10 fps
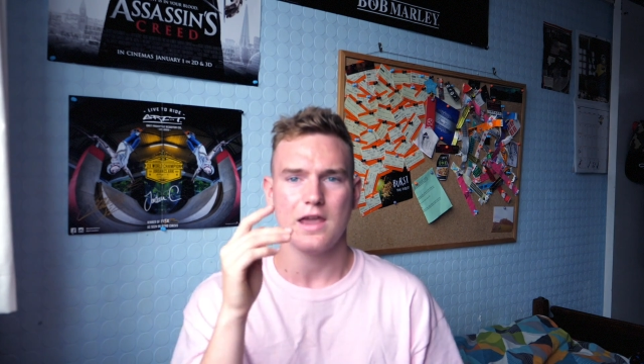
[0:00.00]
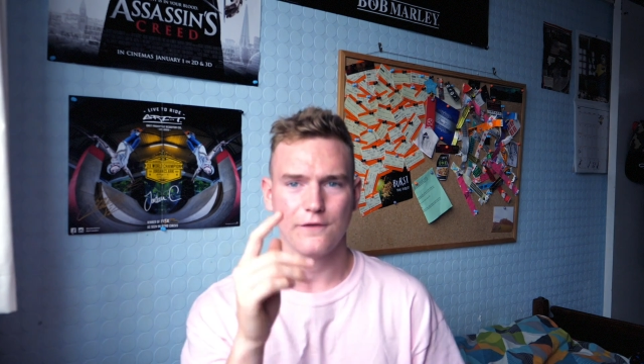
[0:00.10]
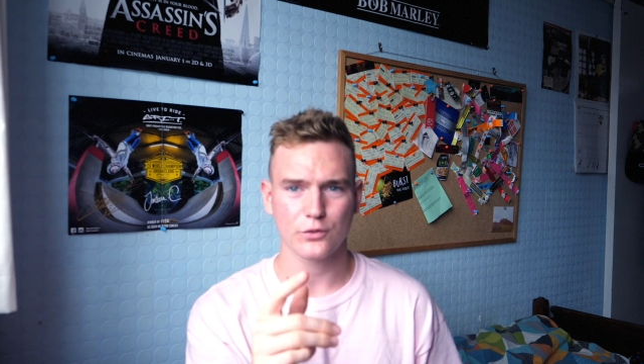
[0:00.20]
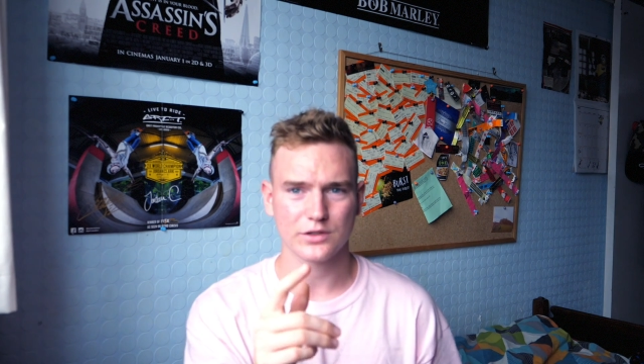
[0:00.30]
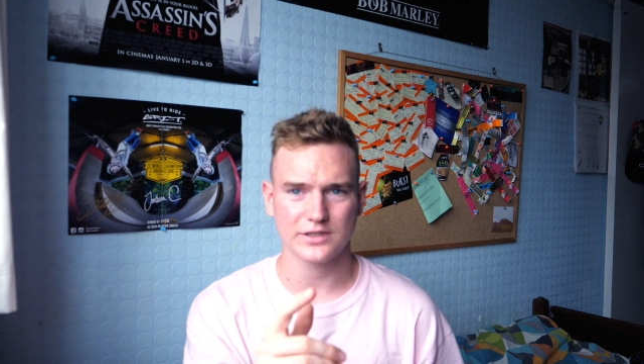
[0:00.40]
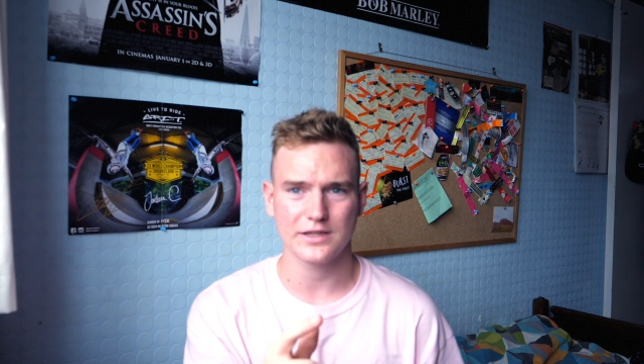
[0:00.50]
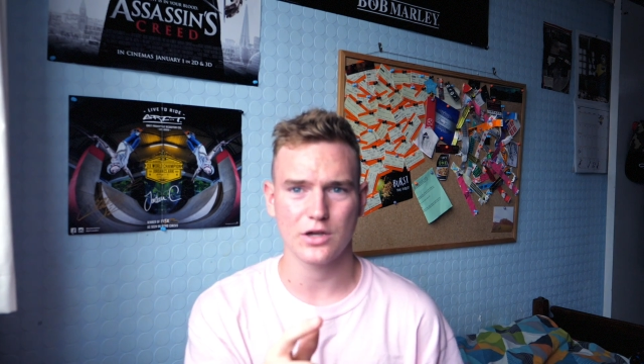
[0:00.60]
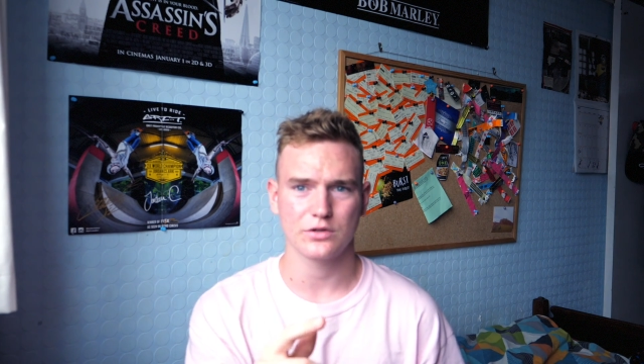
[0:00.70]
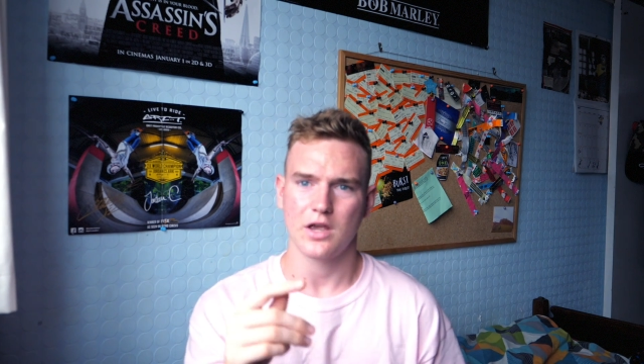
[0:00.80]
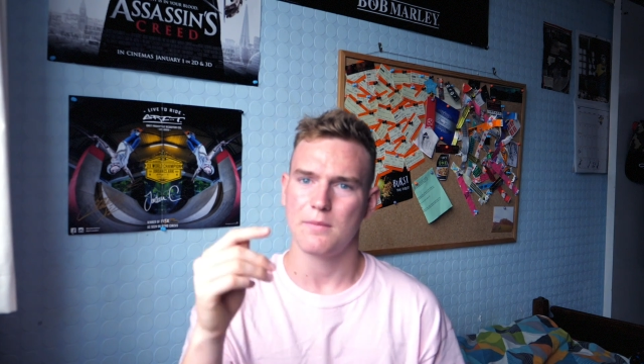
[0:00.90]
If you want to see
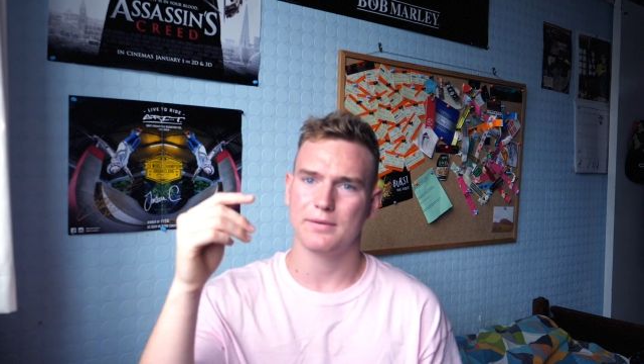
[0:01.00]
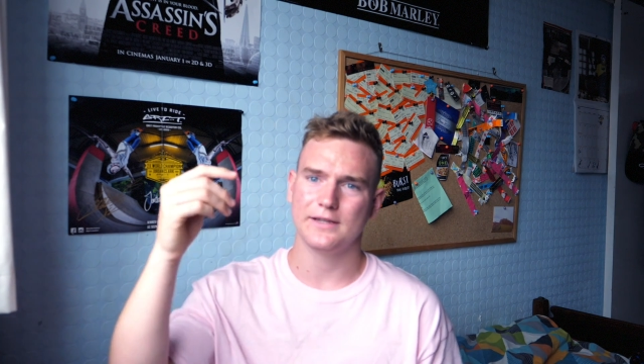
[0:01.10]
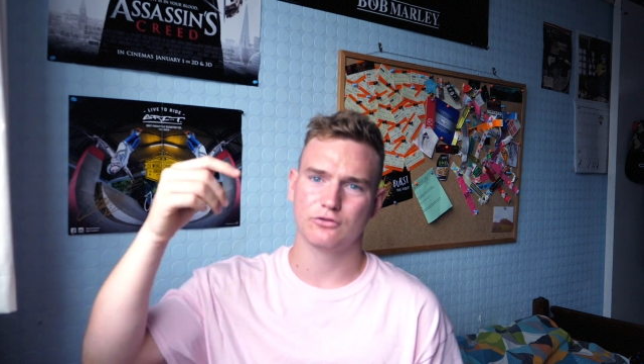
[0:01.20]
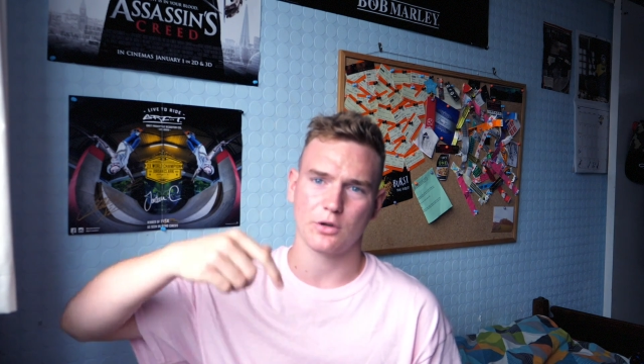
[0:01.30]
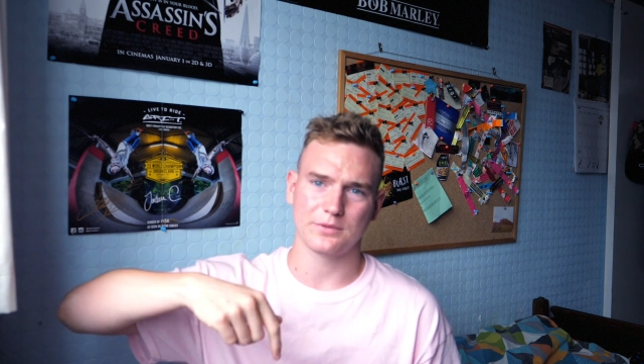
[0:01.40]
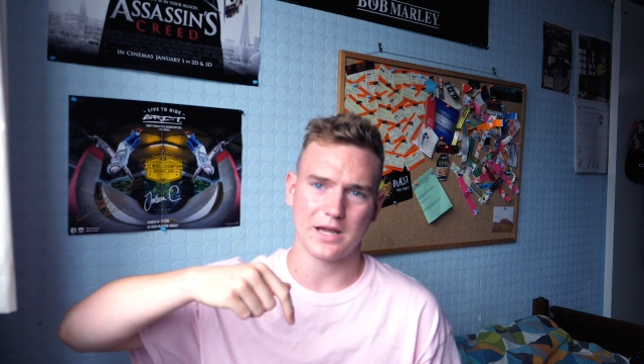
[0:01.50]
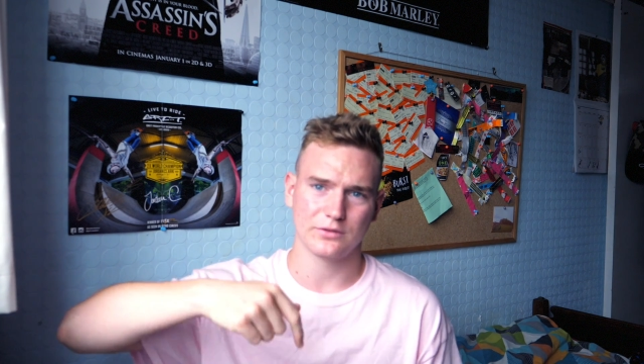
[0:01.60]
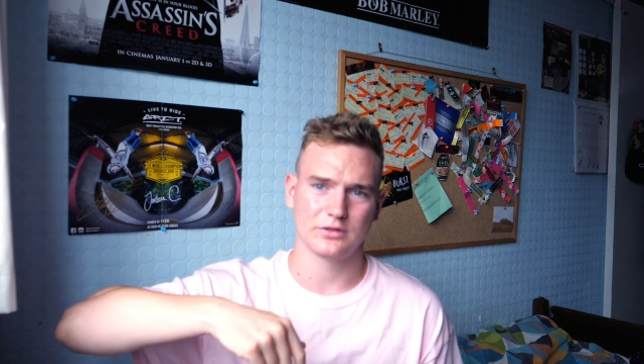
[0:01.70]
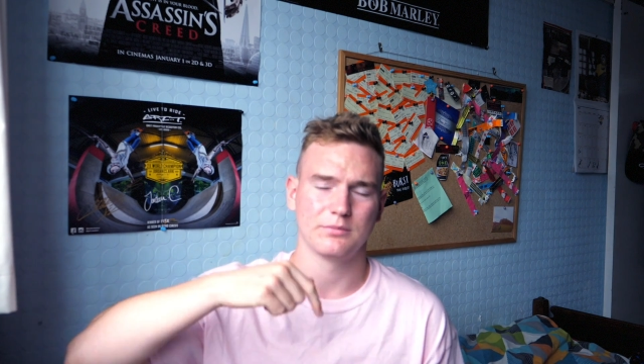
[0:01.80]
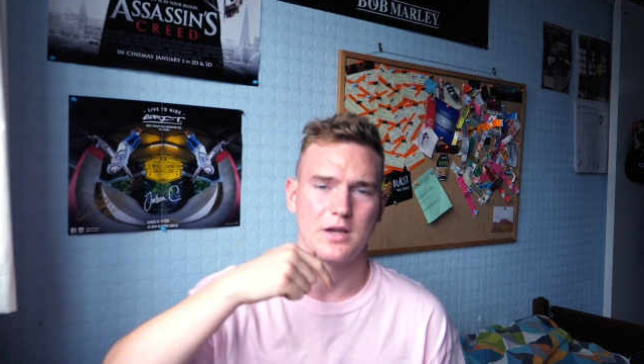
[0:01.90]
those, please drop
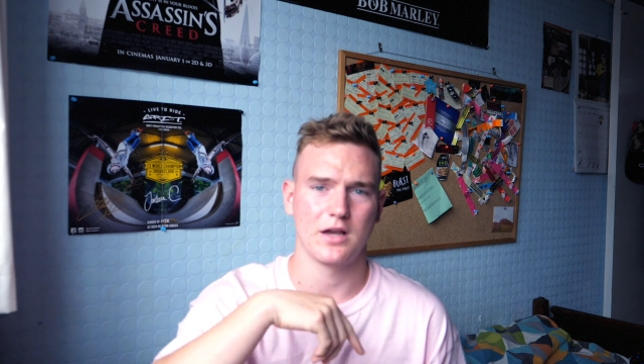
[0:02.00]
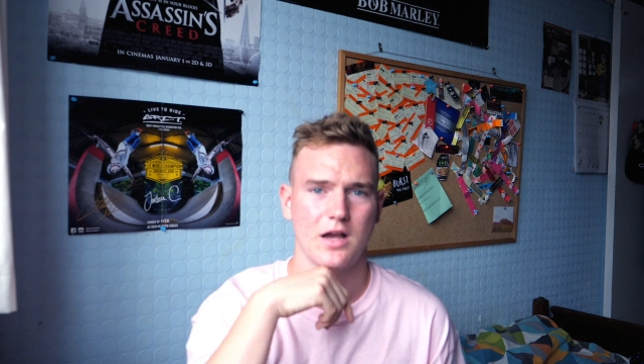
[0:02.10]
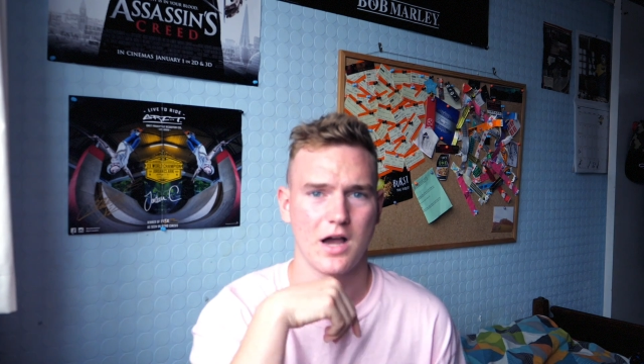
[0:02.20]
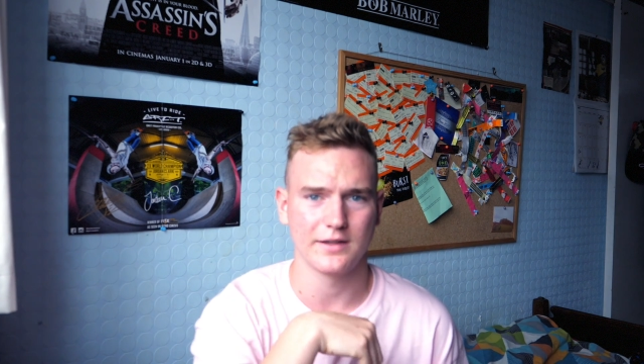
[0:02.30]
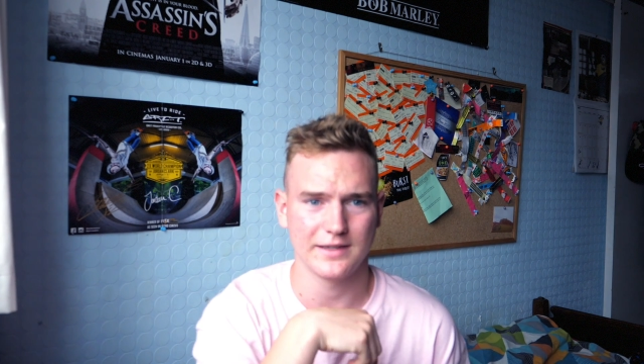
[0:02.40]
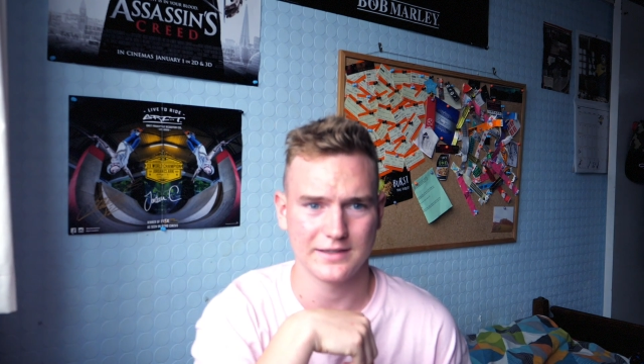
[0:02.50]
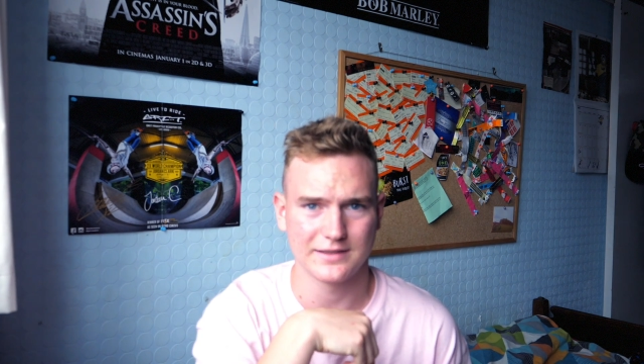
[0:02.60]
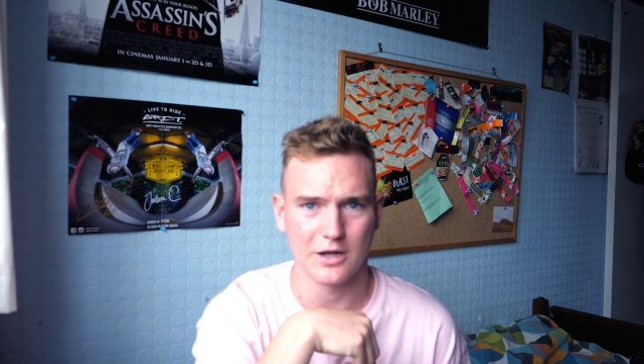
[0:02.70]
down some ideas